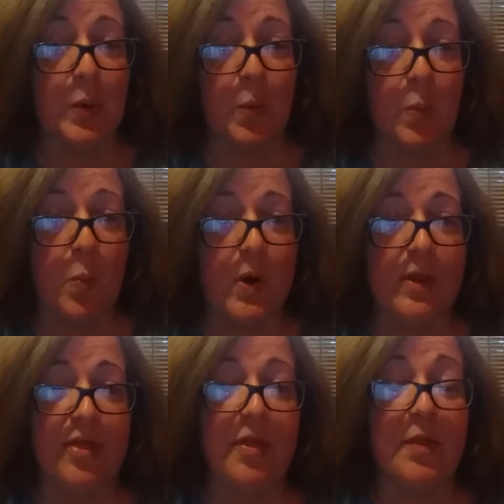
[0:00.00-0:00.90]

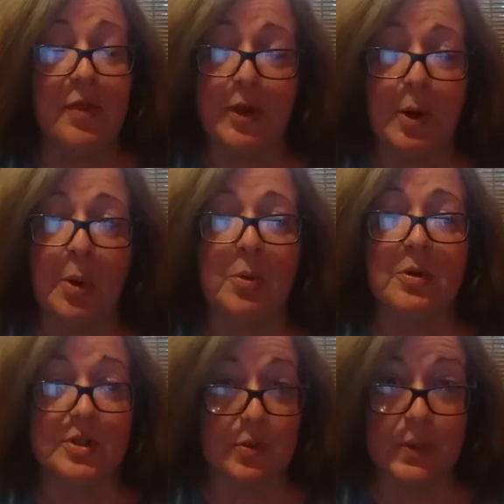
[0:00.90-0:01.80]
with their
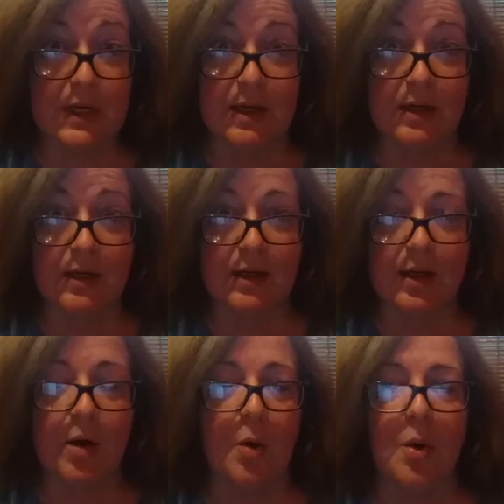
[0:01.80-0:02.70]
degree
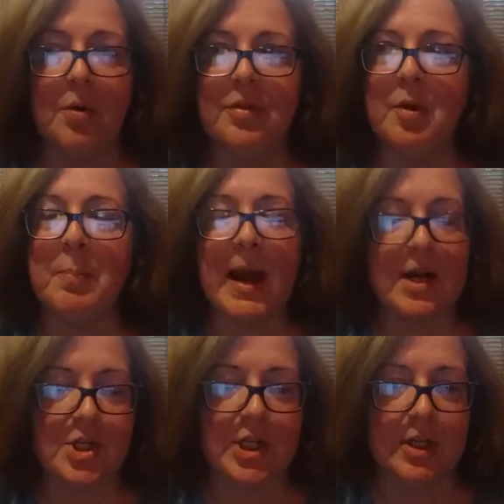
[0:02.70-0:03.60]
or their
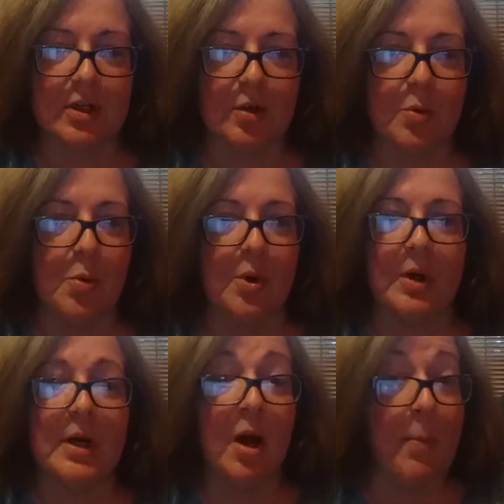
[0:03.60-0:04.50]
passion
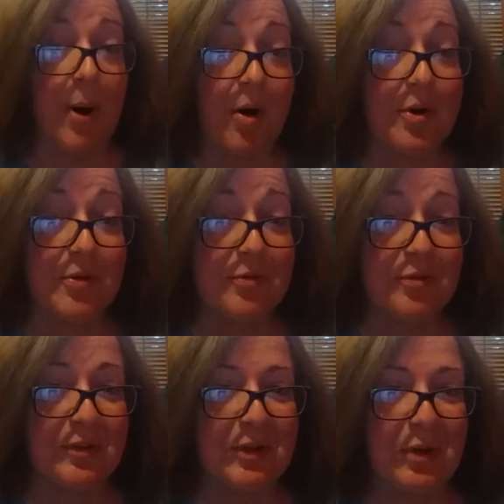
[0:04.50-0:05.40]
or a part
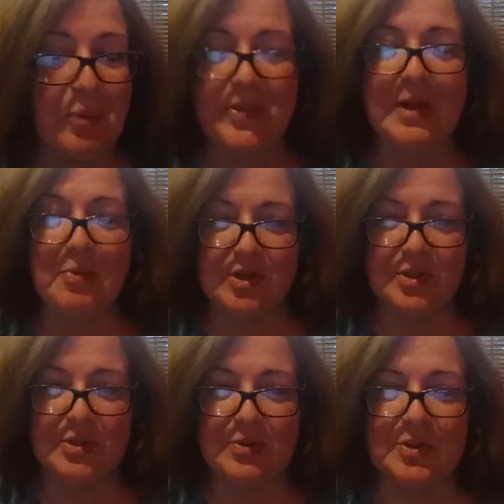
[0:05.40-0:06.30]
of what they want
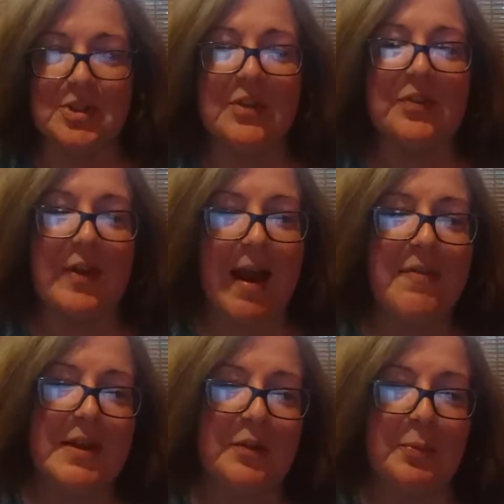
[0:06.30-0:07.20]
to do, just to
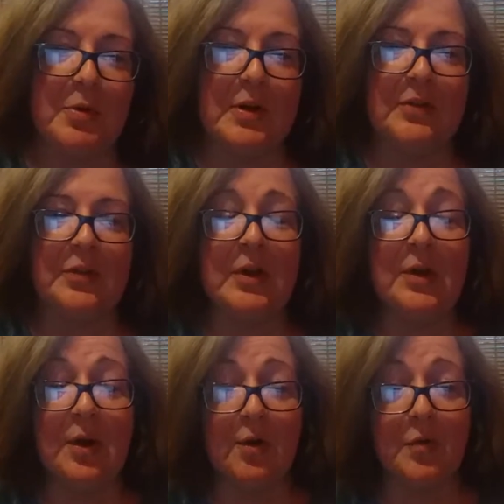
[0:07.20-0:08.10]
have the experience
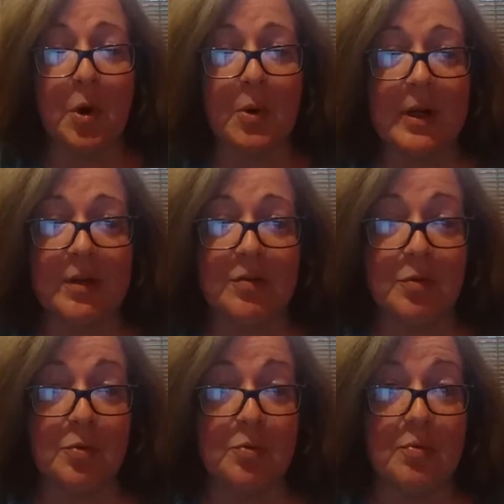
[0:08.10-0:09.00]
of going
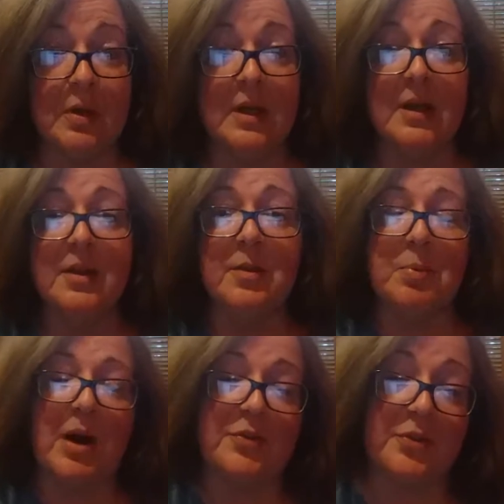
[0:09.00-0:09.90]
through the
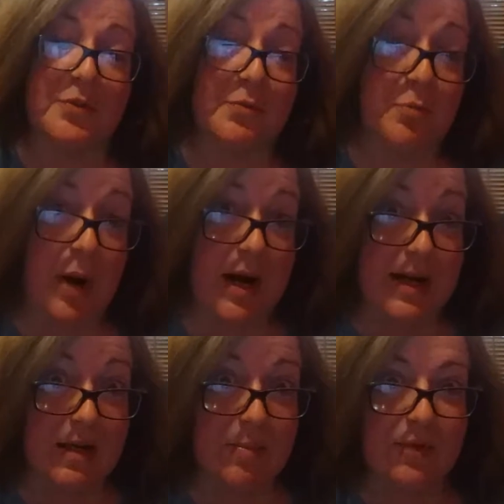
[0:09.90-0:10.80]
process of
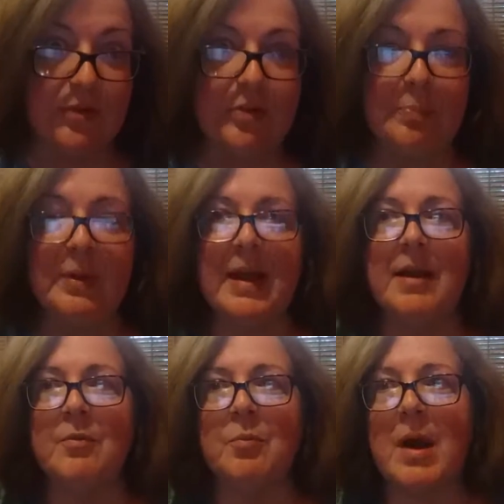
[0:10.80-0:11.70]
writing a business
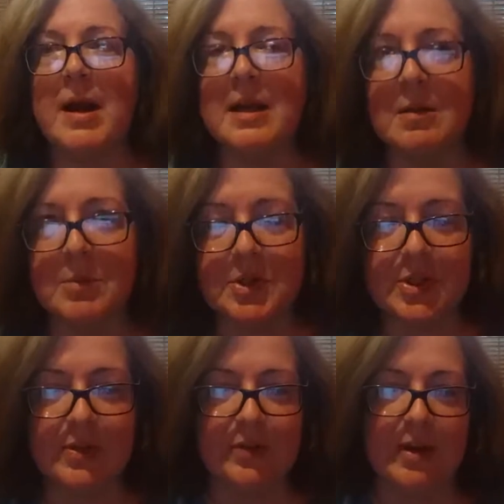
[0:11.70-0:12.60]
plan, writing a
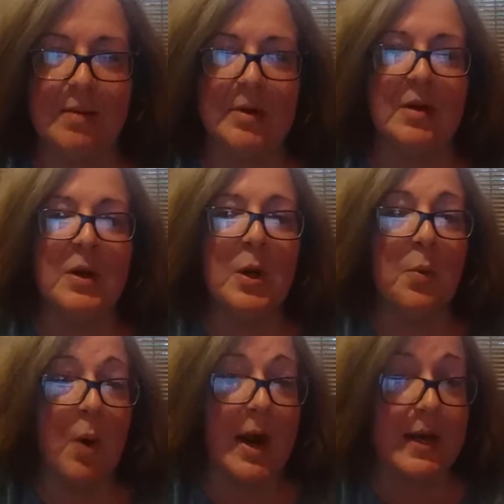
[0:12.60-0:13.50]
mission statement,
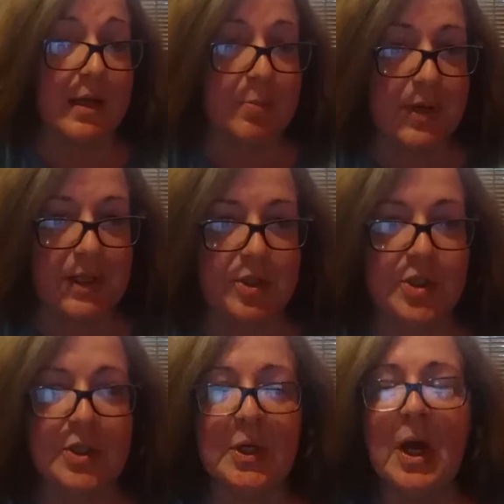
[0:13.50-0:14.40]
writing a
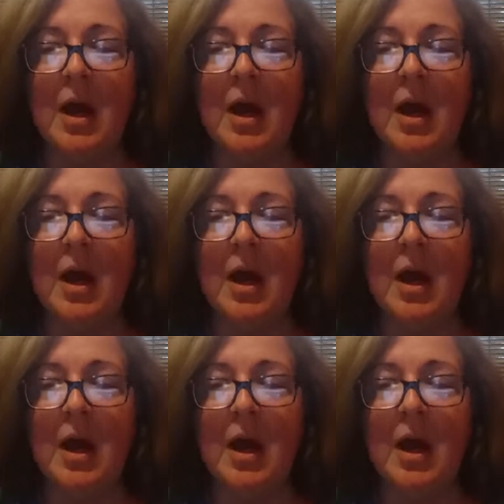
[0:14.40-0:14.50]
pitch,